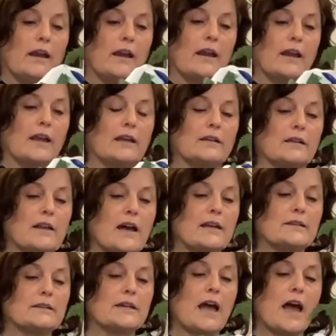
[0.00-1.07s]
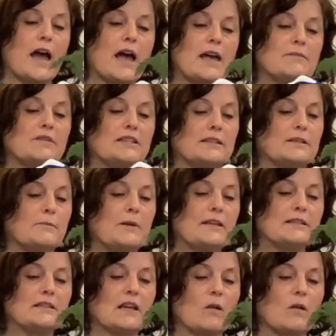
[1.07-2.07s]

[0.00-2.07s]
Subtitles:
And a lot of times it depends